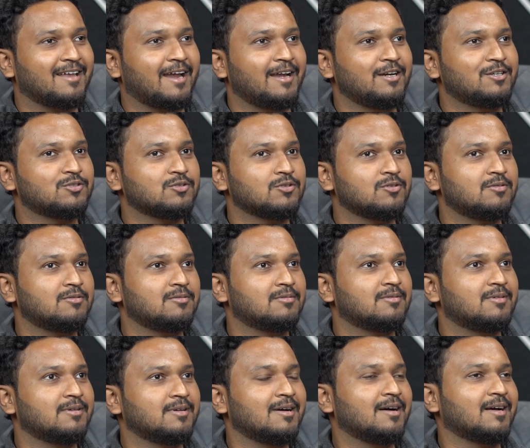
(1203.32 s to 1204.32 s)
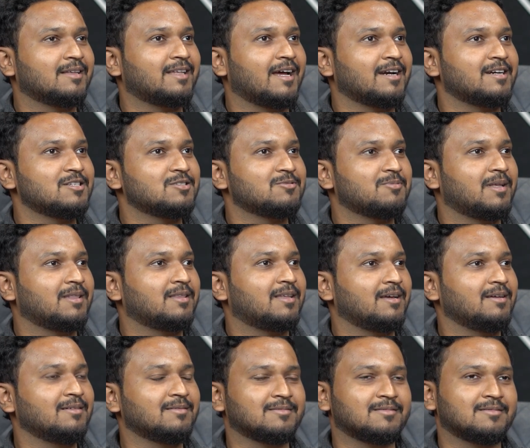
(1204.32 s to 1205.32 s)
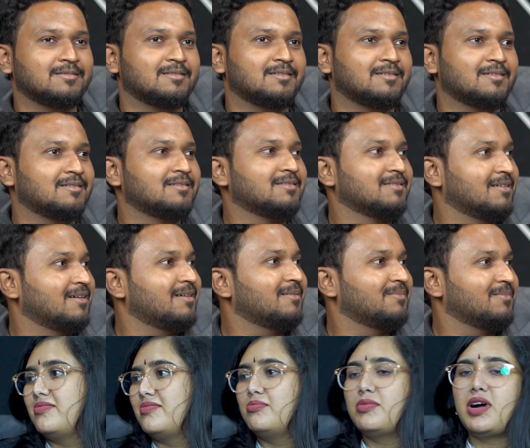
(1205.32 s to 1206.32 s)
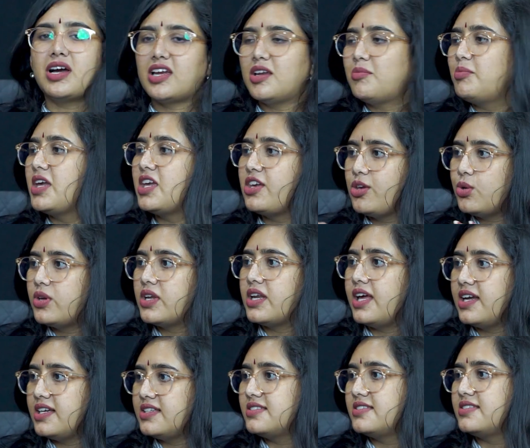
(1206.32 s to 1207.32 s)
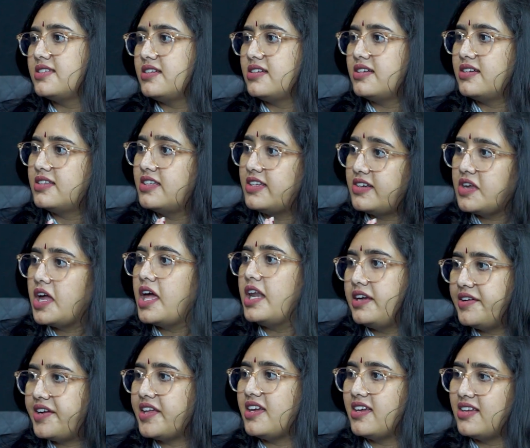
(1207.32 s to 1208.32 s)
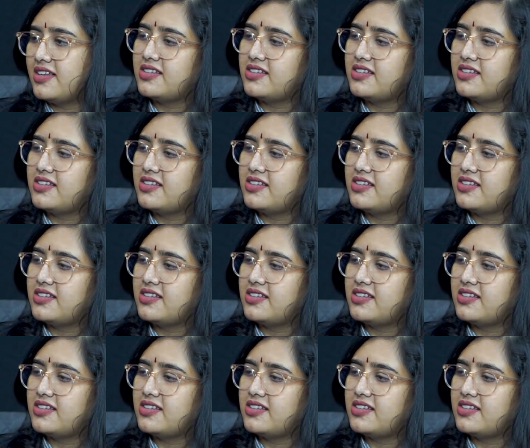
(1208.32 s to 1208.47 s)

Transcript: Right. So yeah, that is one thing. Yeah. Market make you realize the reality.